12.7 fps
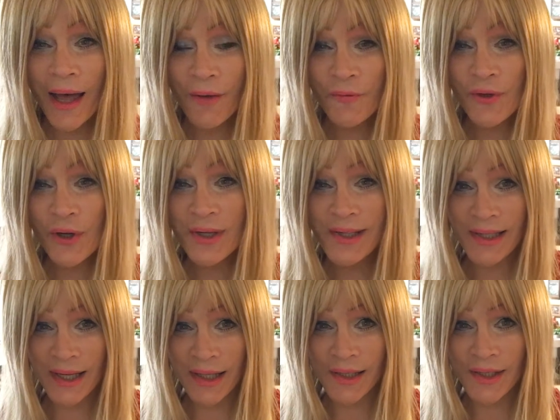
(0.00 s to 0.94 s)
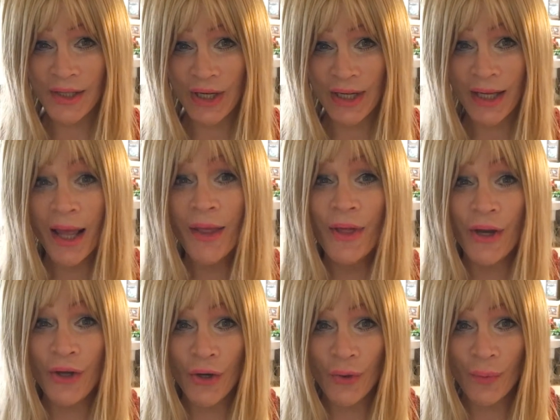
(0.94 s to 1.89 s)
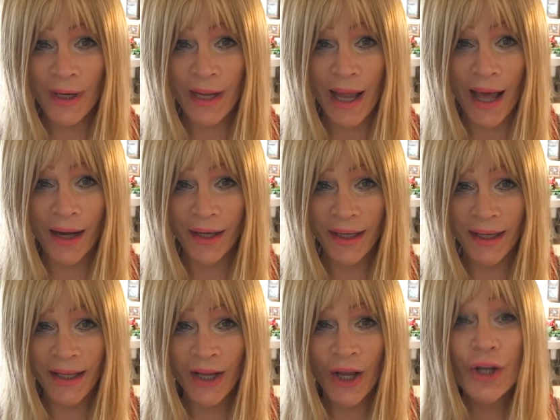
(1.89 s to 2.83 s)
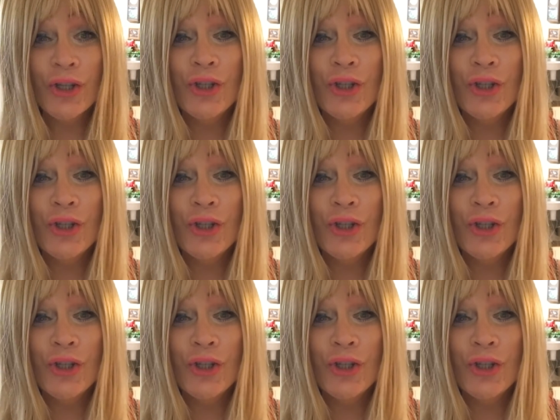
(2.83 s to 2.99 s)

After 60, the new reality.